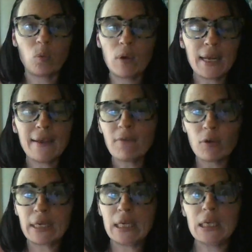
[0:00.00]

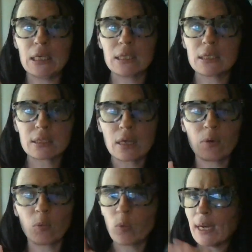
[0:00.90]
whatever it is,
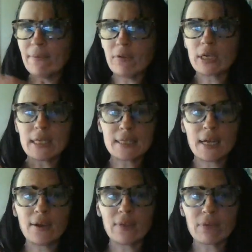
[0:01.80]
uh, whatever it is
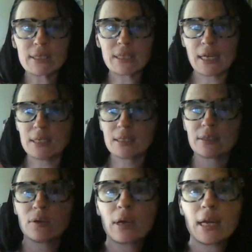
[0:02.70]
and how that
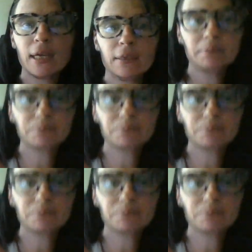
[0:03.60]
resonates, okay?